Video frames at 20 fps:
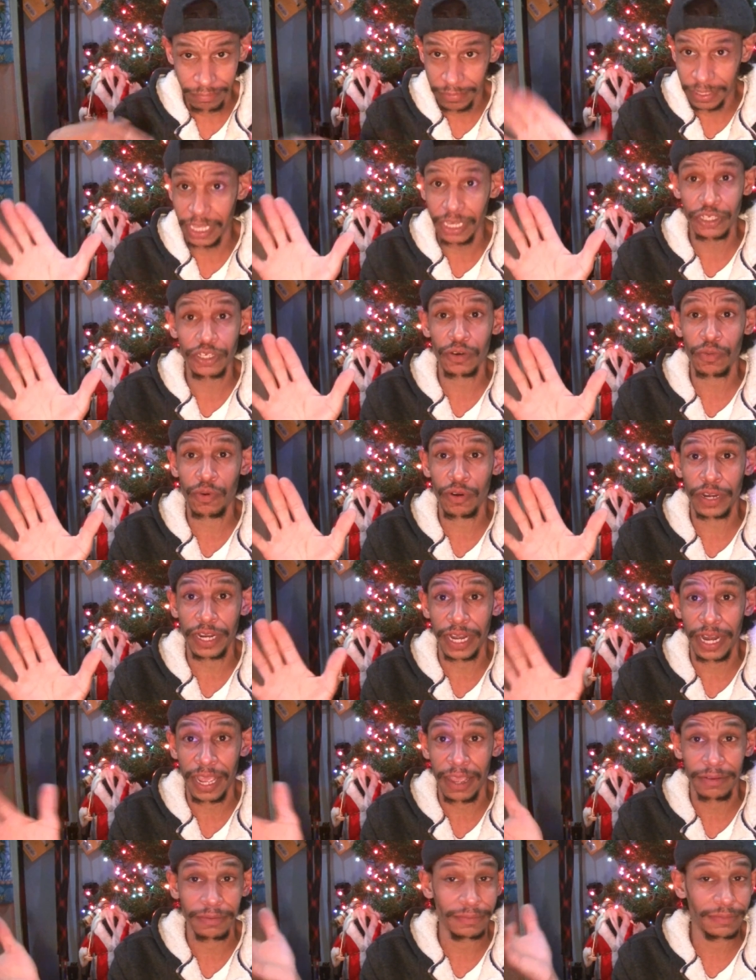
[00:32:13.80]
things are working
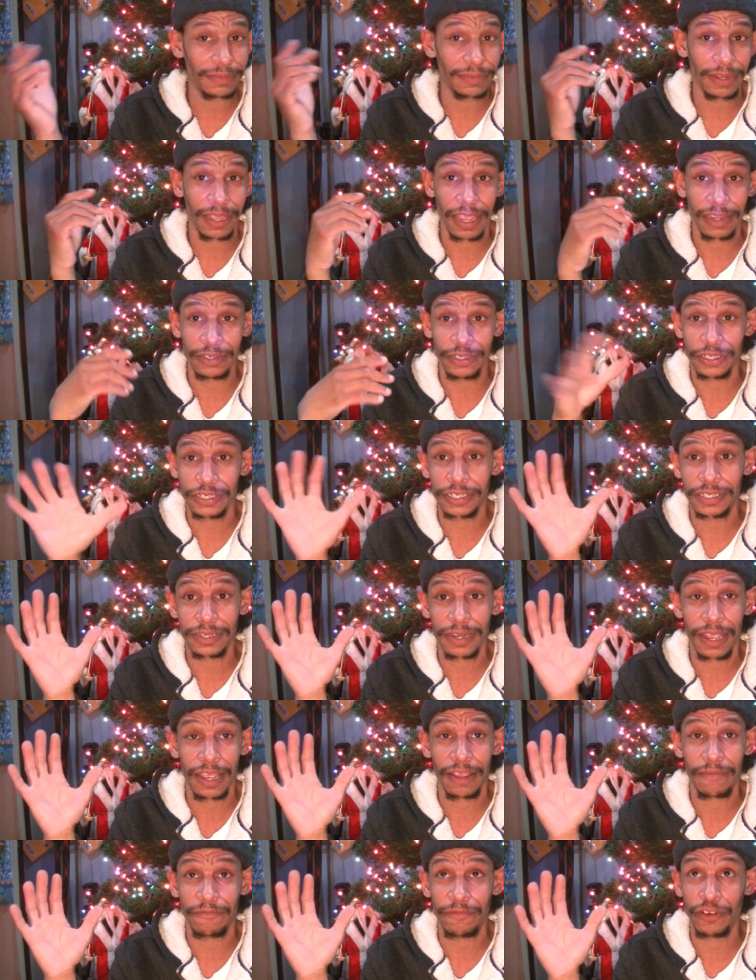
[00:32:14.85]
out. I just
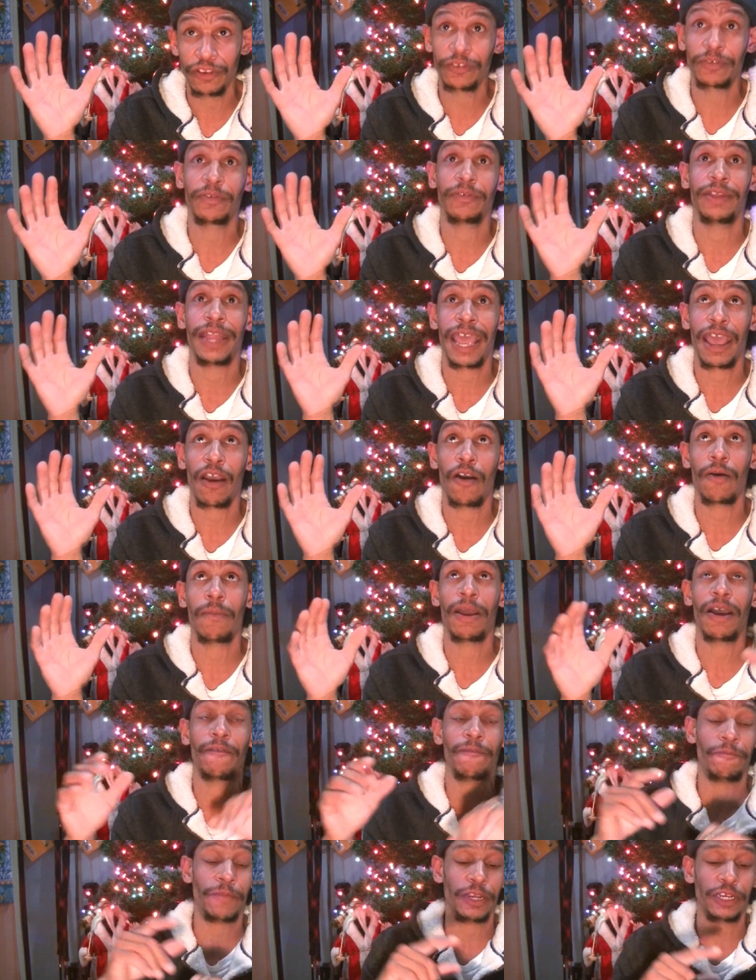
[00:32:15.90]
have just now
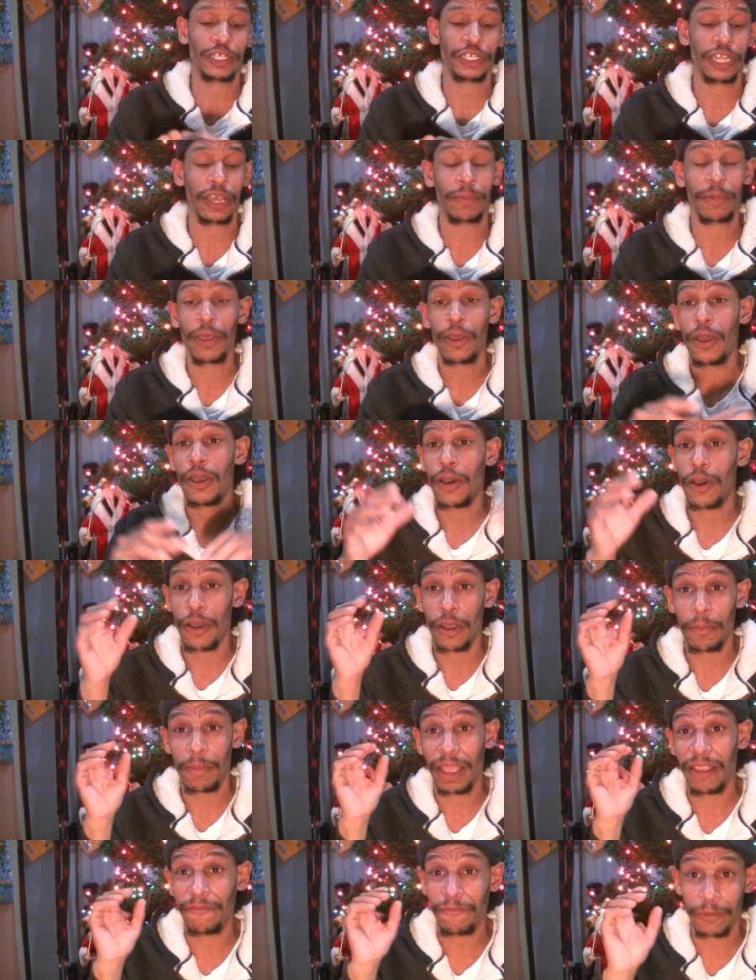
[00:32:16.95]
about finished up
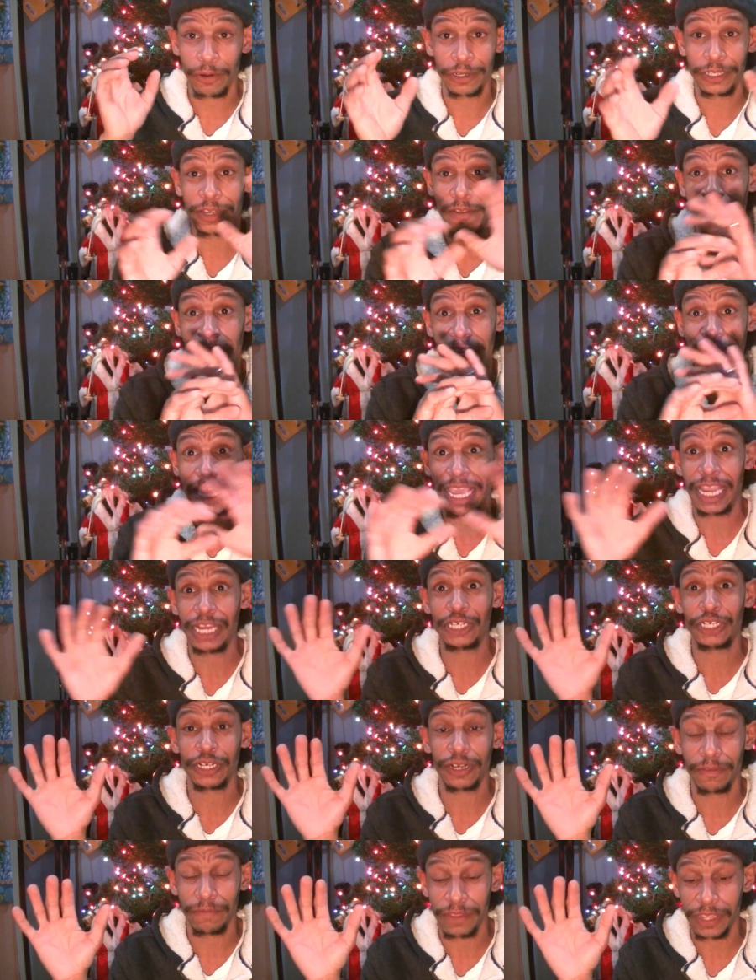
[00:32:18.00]
on my first
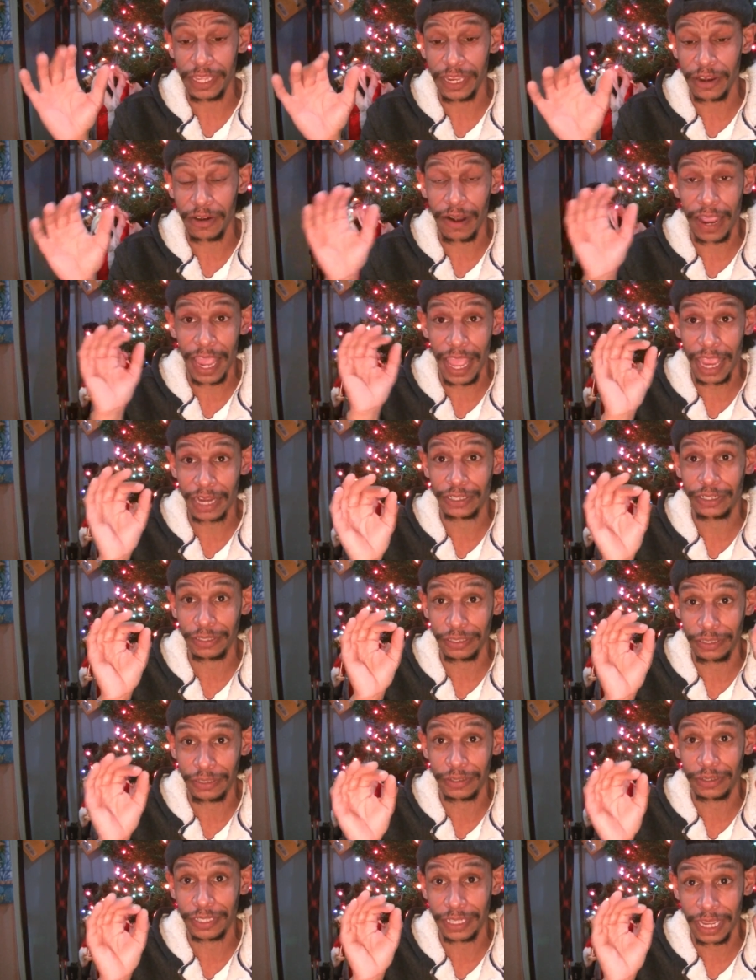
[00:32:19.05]
vacation of the year. I actually
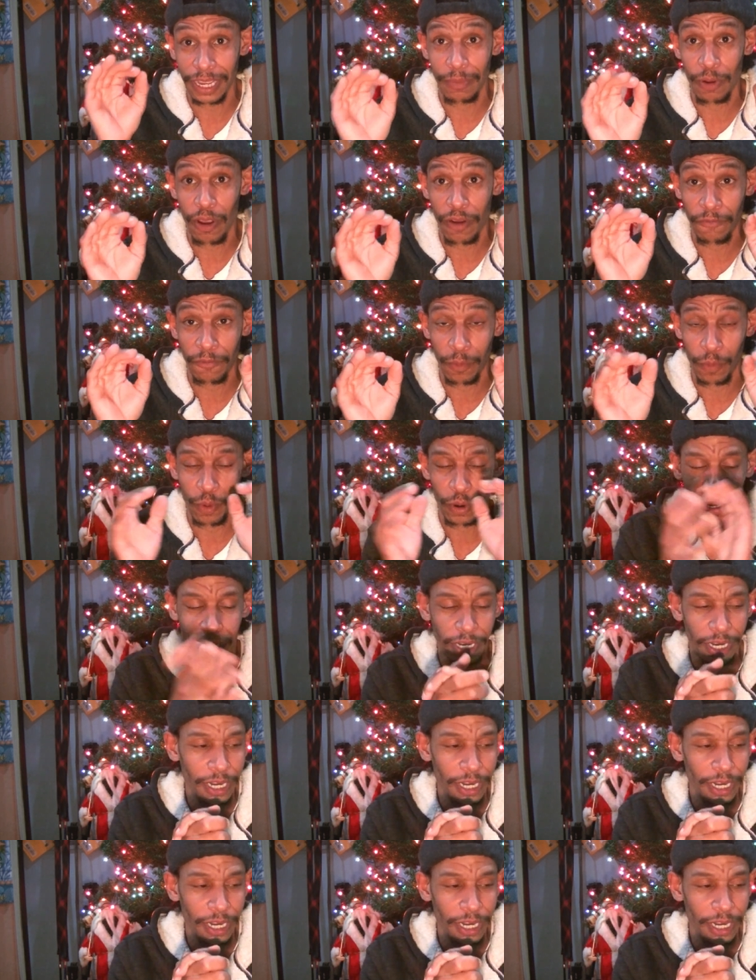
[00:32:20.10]
took time off from work,